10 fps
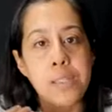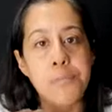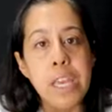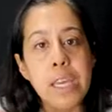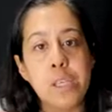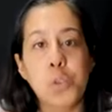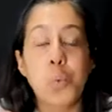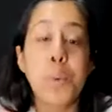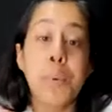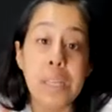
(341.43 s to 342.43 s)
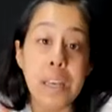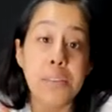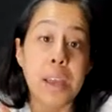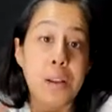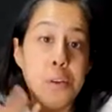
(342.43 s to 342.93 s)
vegans, we
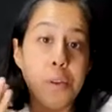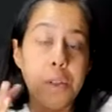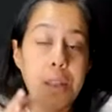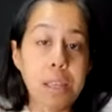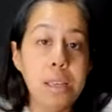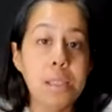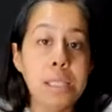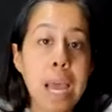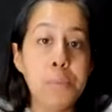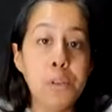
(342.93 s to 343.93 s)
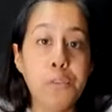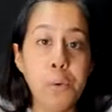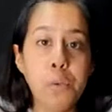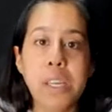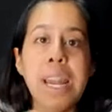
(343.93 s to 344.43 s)
believe that these types of
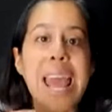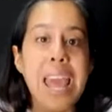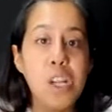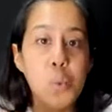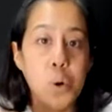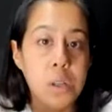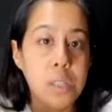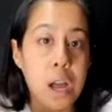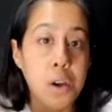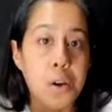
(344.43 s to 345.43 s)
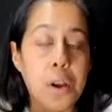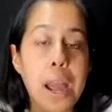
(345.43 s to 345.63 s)
foods can end world hunger.